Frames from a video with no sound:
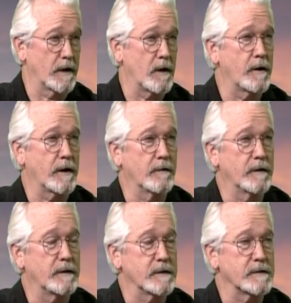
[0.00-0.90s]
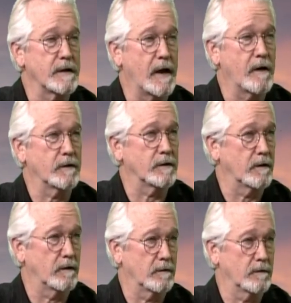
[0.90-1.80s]
area that doesn't have a
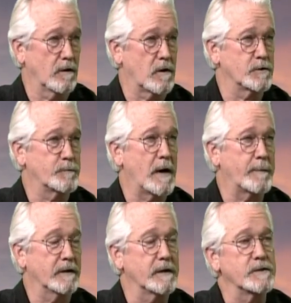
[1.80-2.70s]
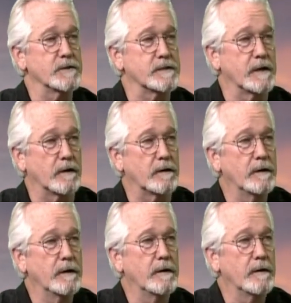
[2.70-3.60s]
large population center,
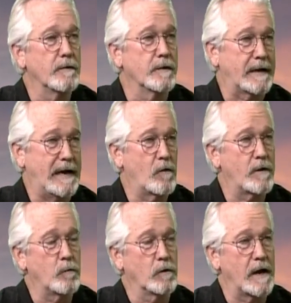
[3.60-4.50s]
the county will